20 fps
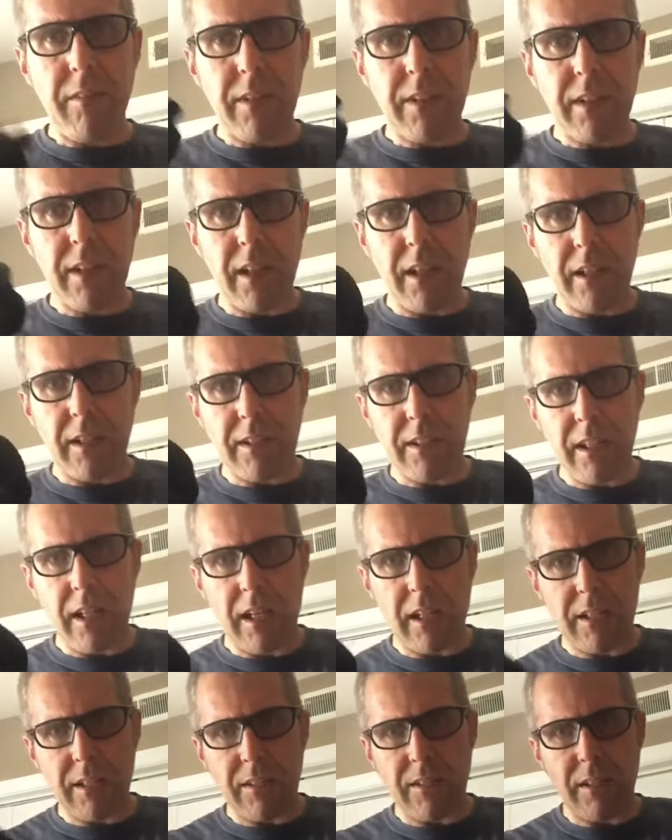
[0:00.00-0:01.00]
this kind of
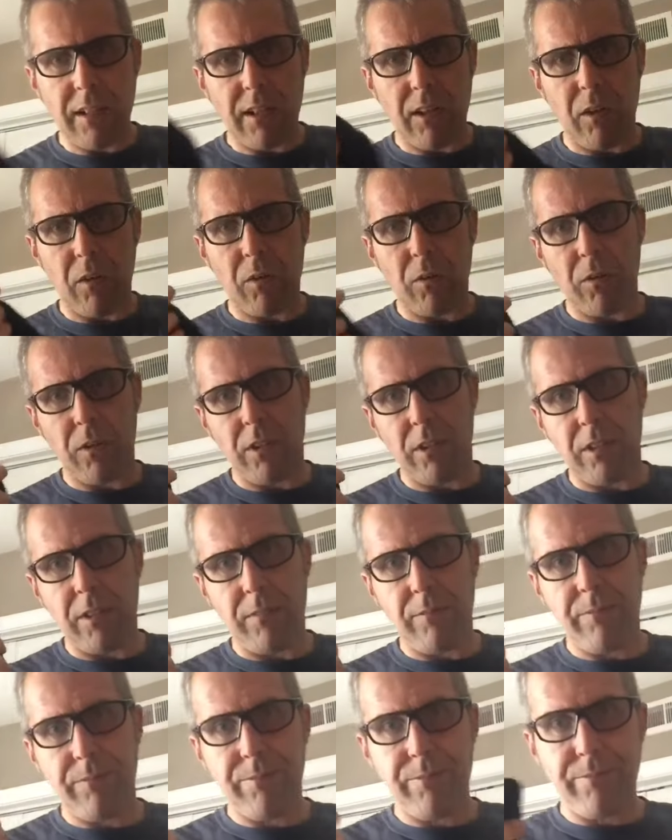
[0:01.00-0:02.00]
sock that got a hole in
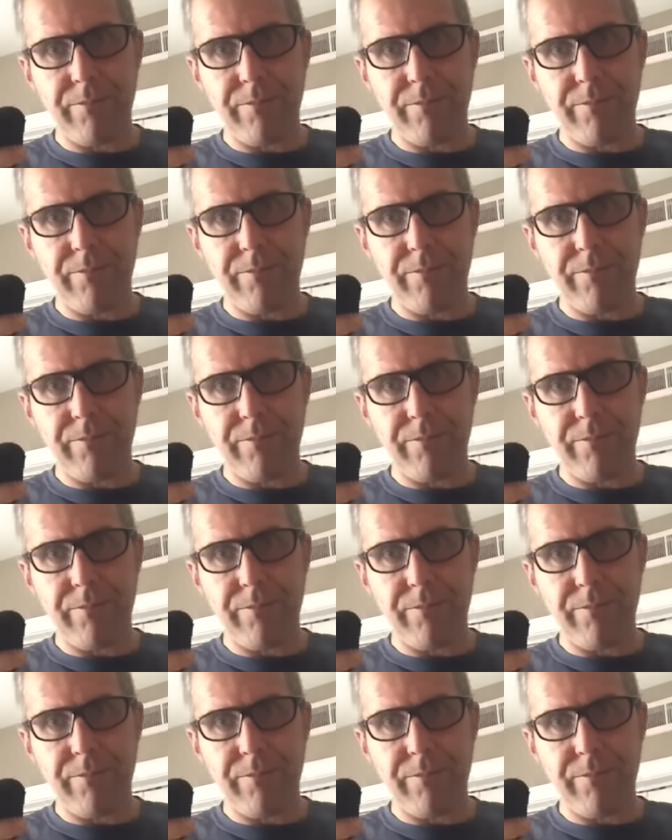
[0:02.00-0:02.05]
it.